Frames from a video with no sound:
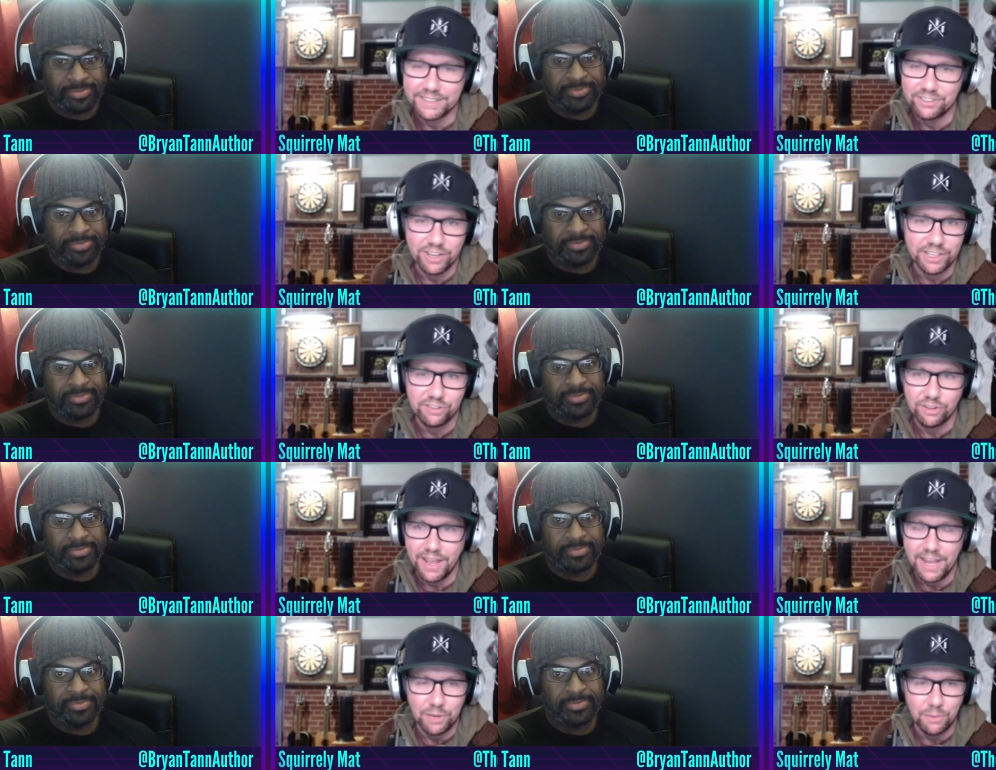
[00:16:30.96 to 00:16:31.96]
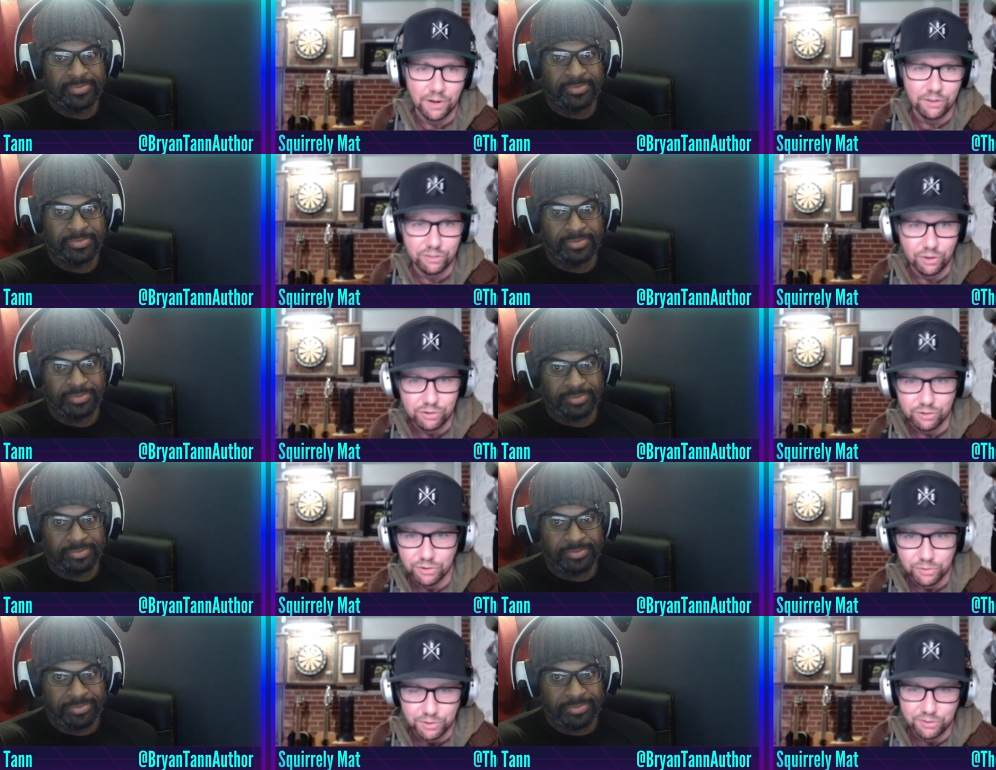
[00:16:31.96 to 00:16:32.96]
Speaker 1: check us out anywhere on social.
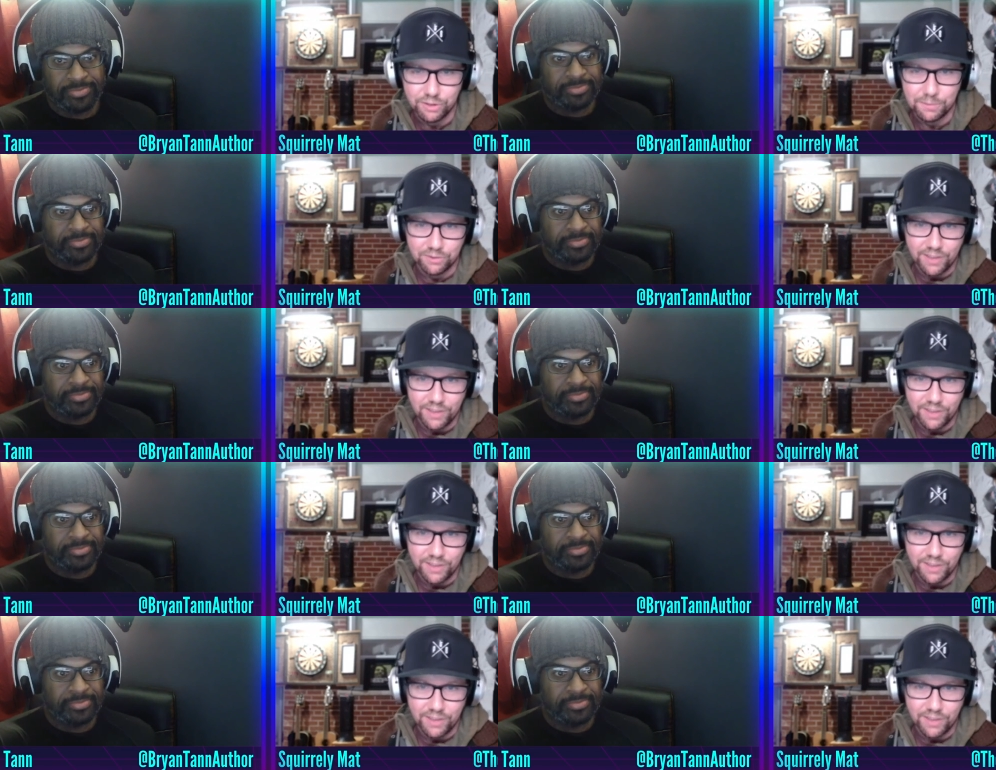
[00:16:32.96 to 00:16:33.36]
It's really simple. It's